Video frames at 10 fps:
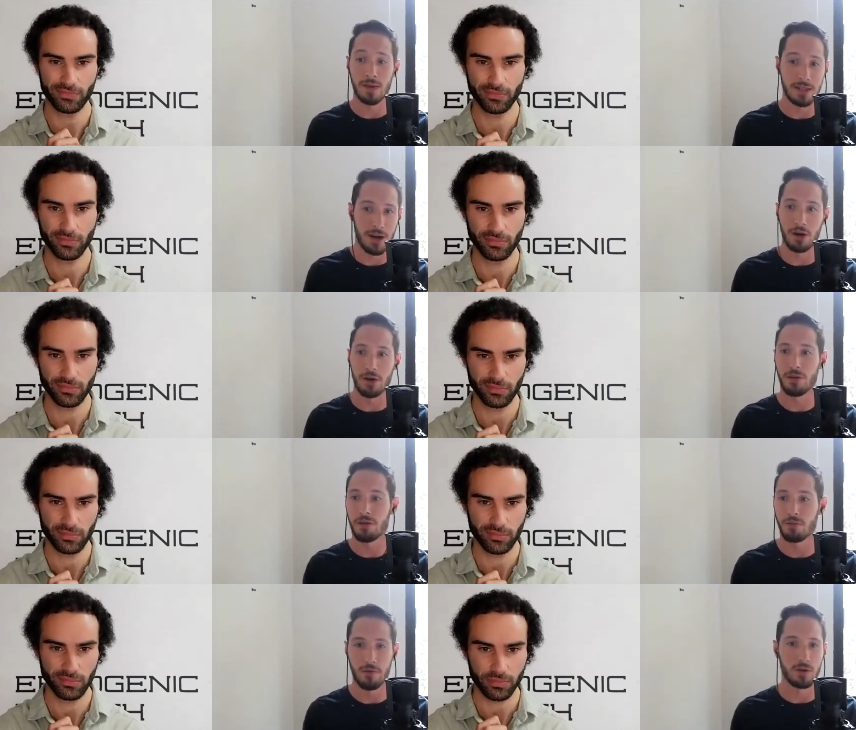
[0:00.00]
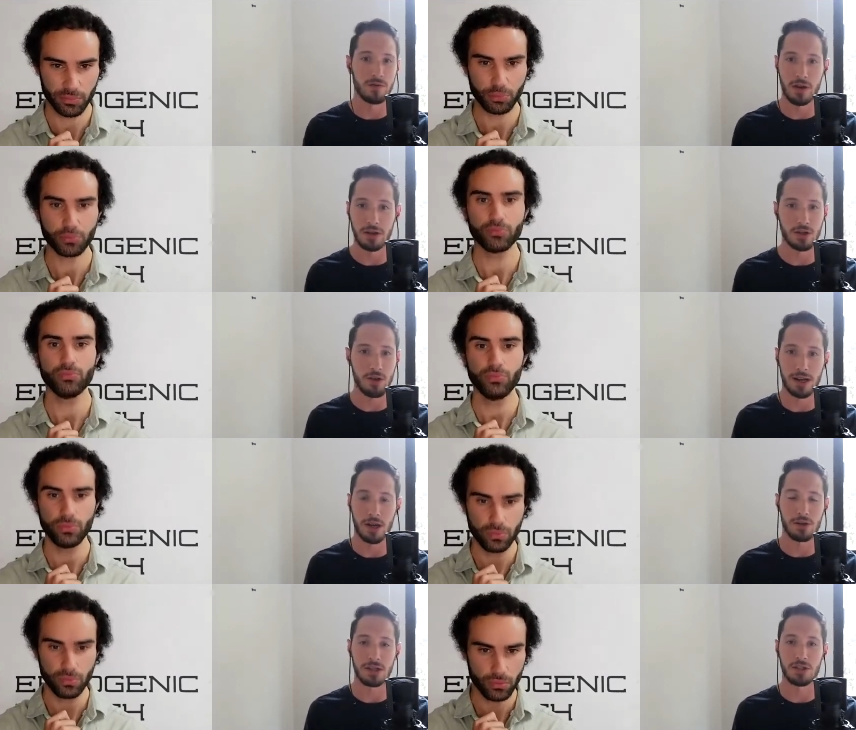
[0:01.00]
Speaker 1: their health, reverse various chronic
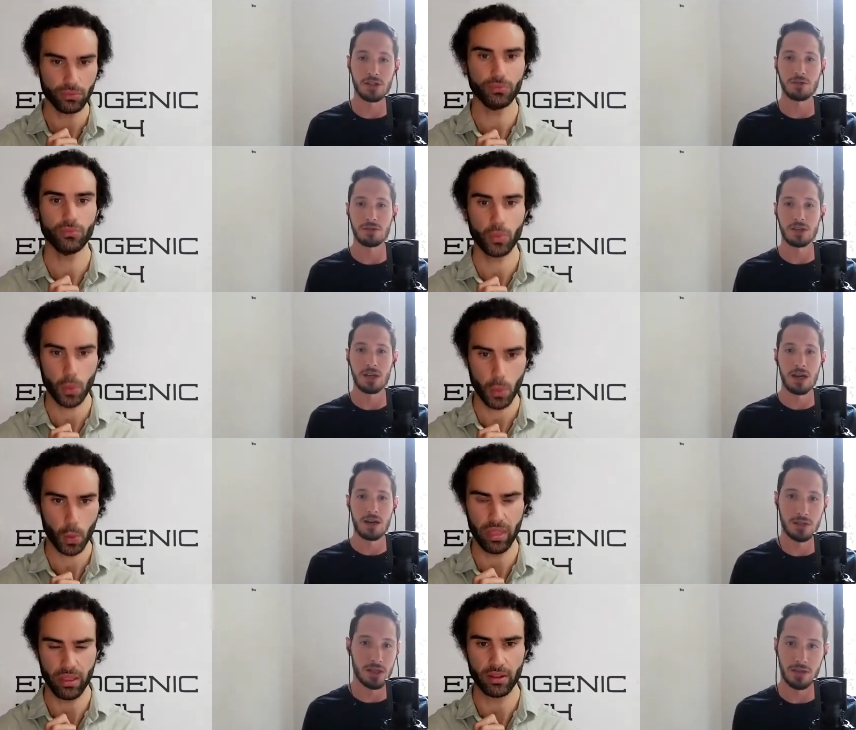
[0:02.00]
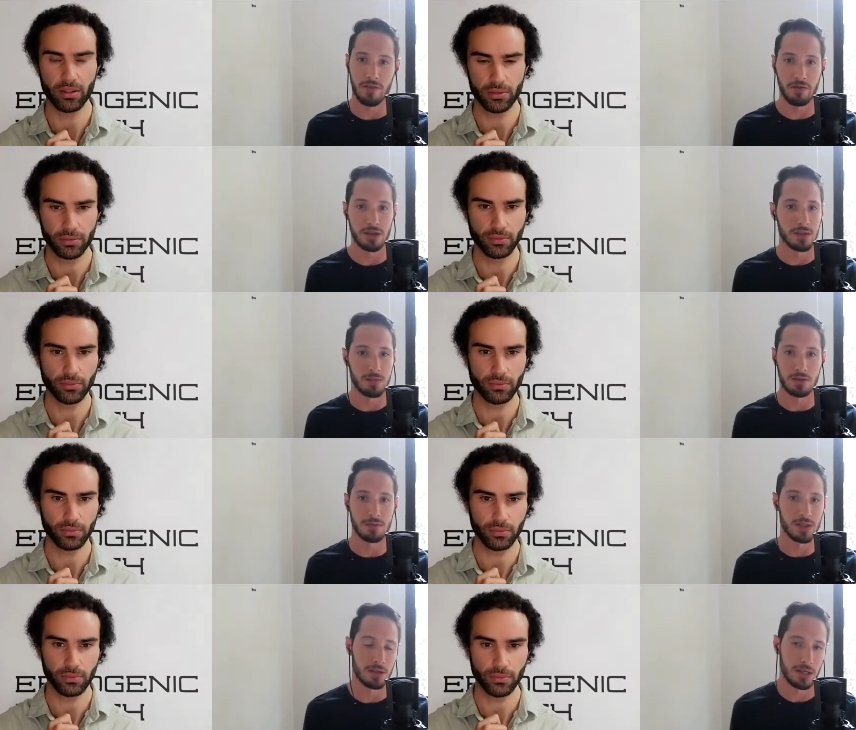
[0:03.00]
health issues, tons of different
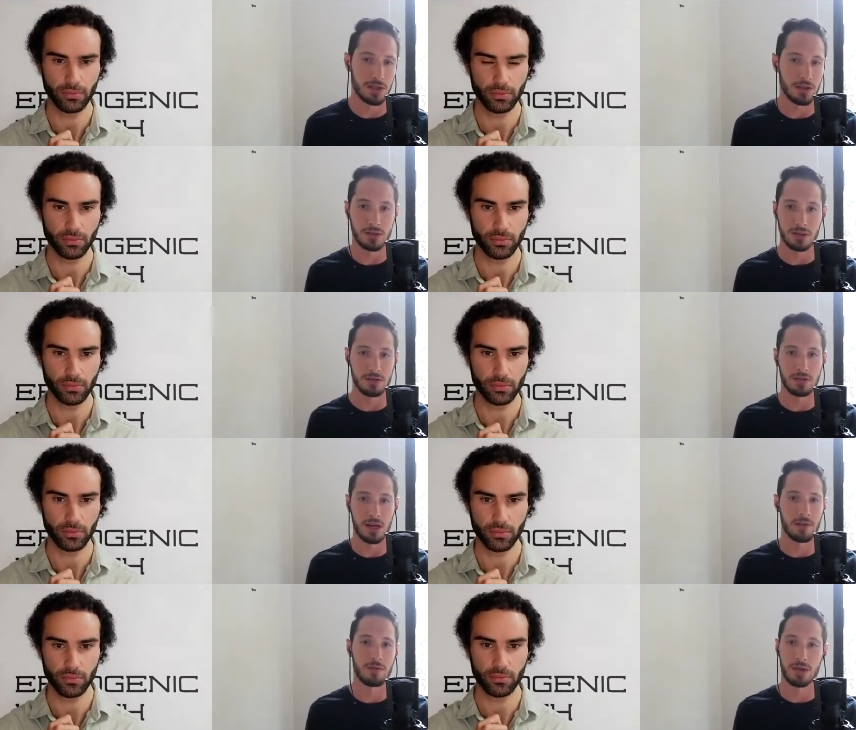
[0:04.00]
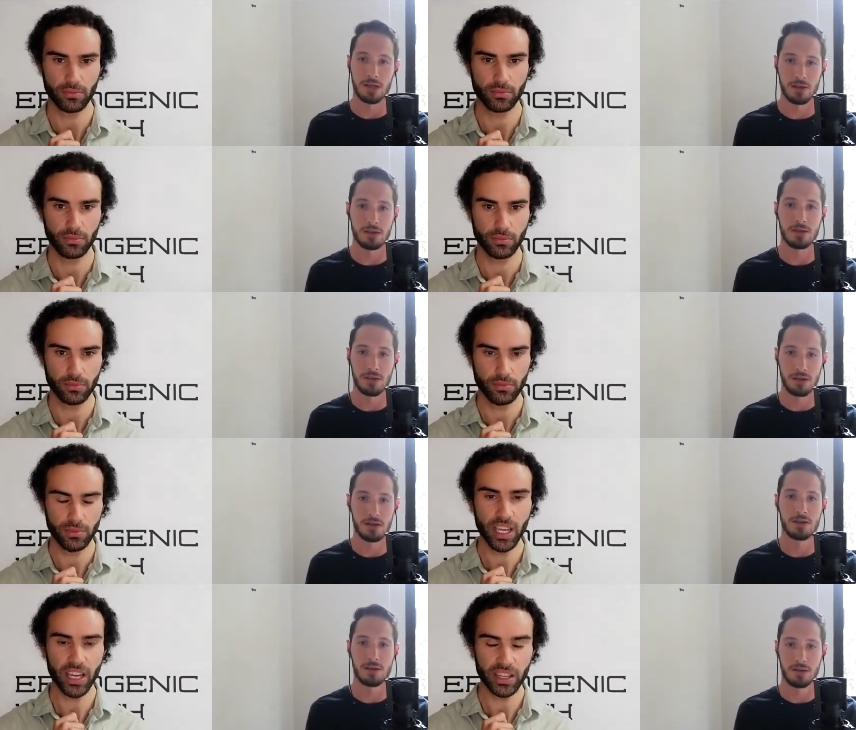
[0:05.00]
symptoms and issues, and on from there.
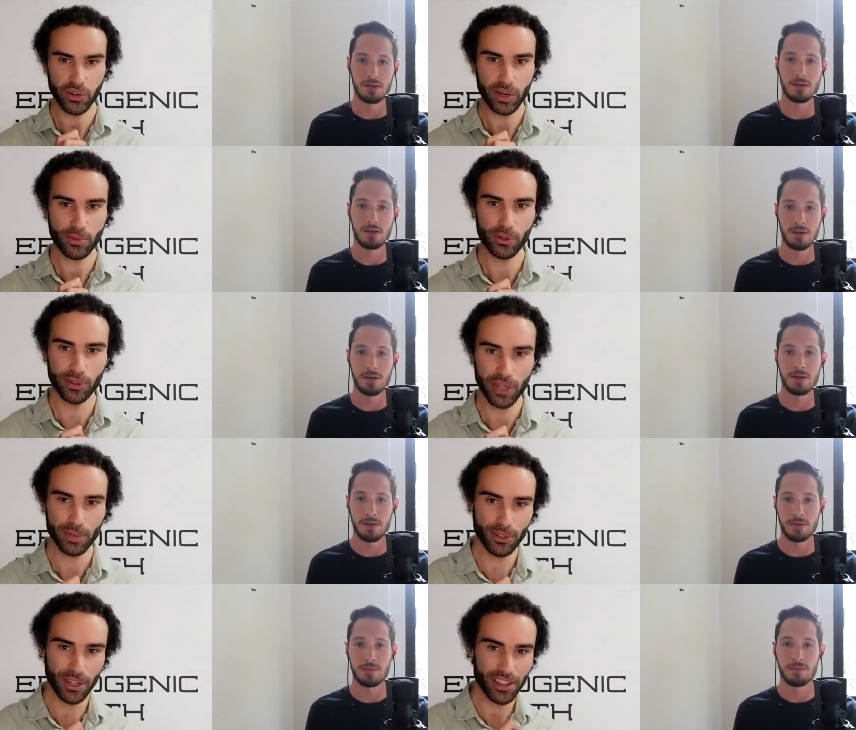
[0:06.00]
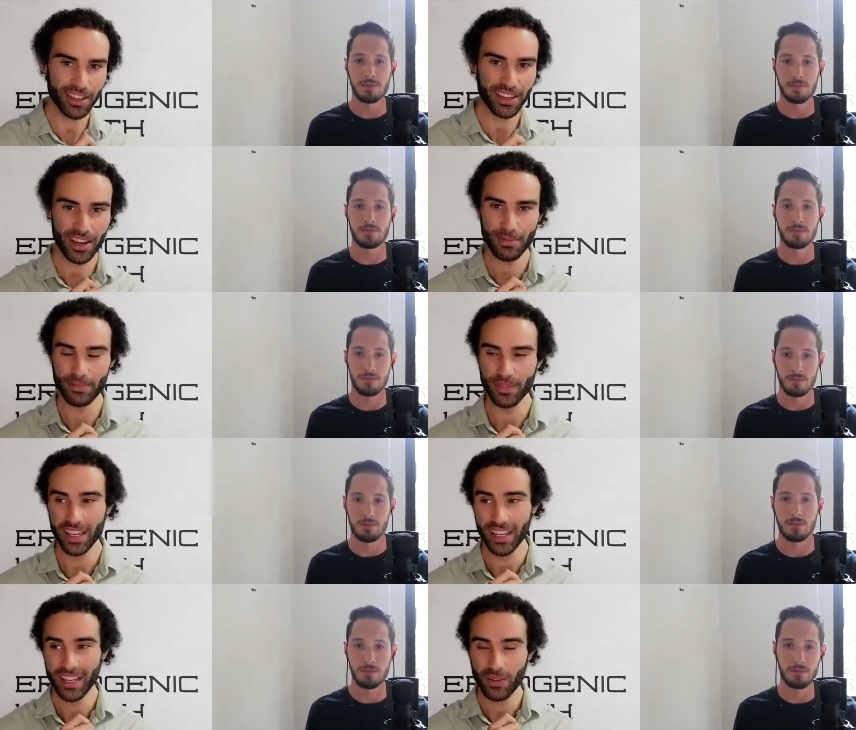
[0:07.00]
Speaker 2: Yeah, incredible, incredible. I think um,
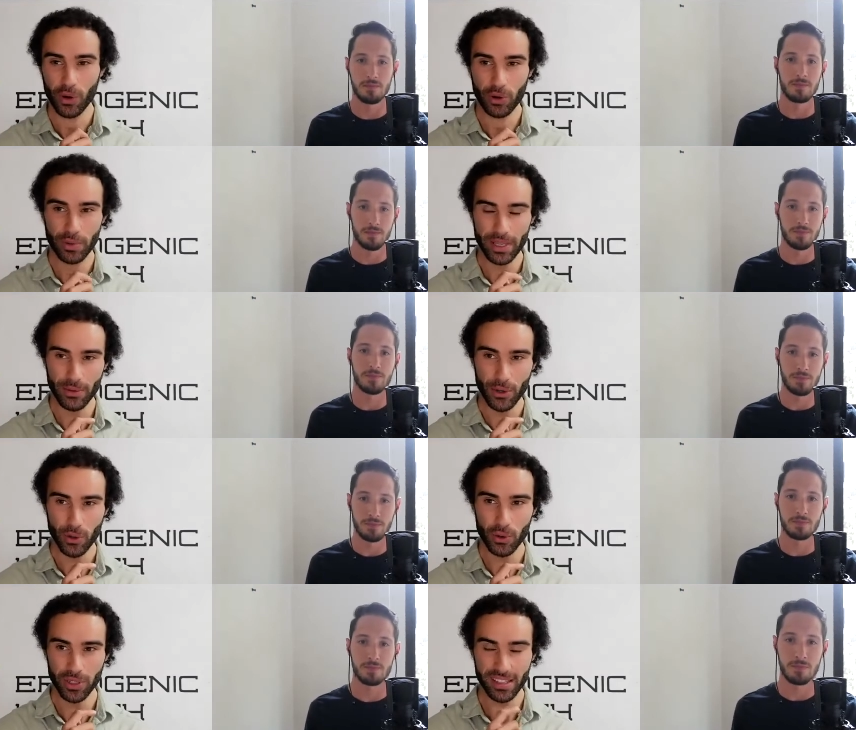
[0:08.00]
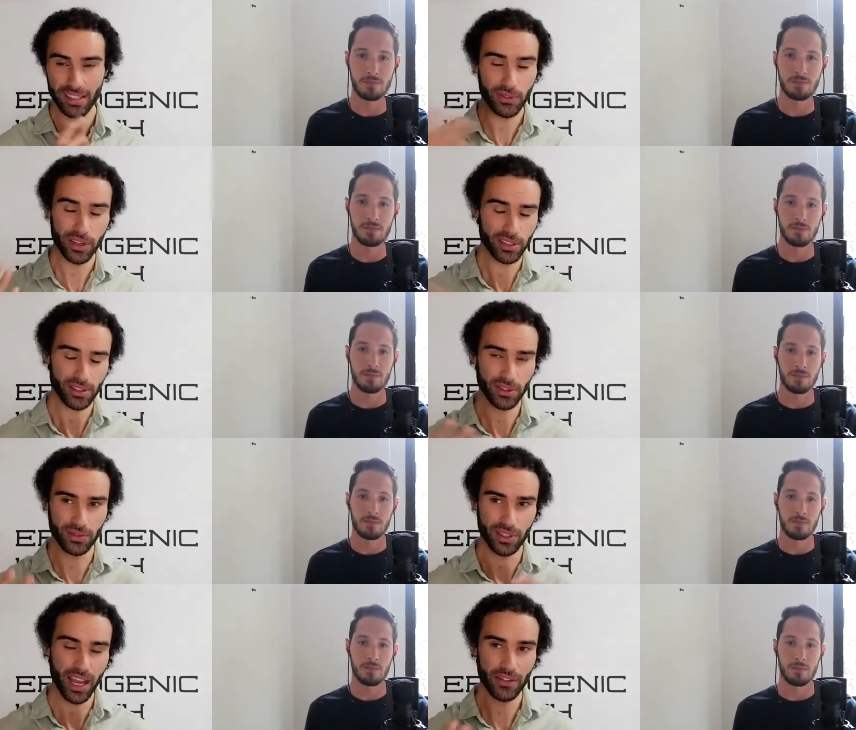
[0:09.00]
what would be cool is if we could
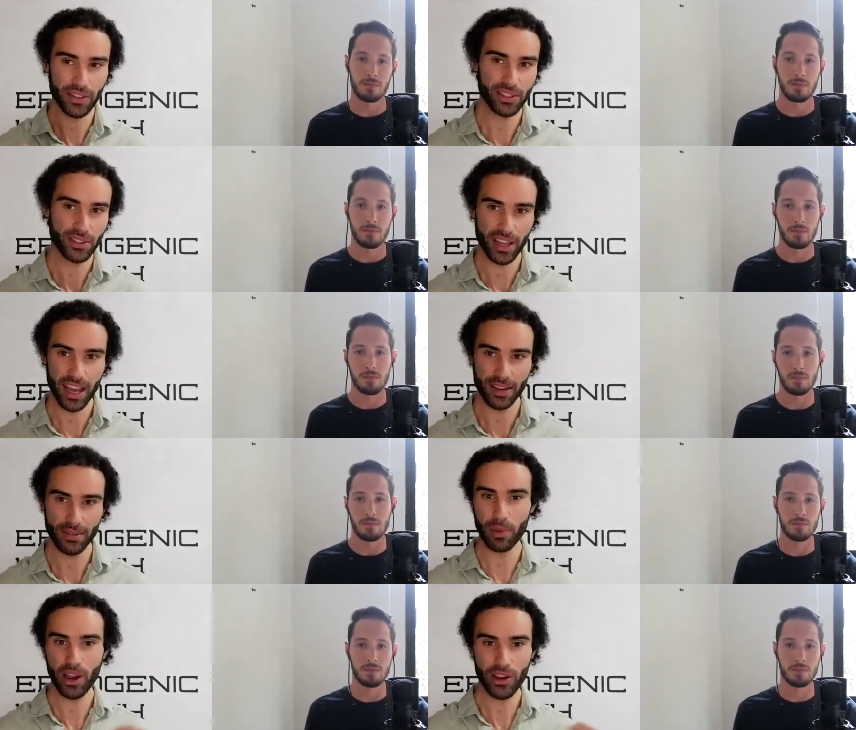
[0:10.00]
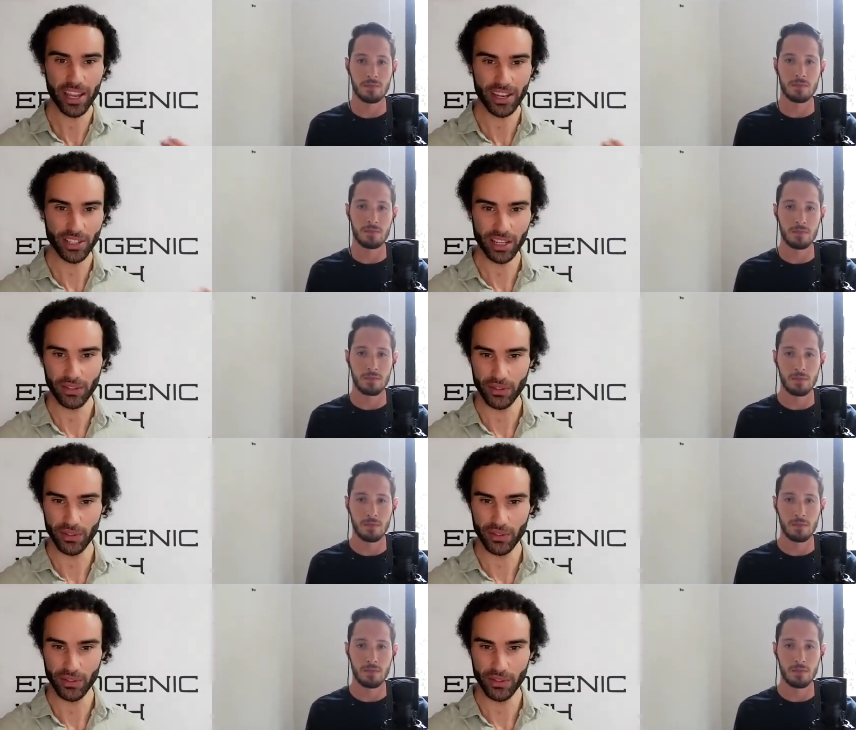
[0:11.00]
sort of dive into that bioenergetic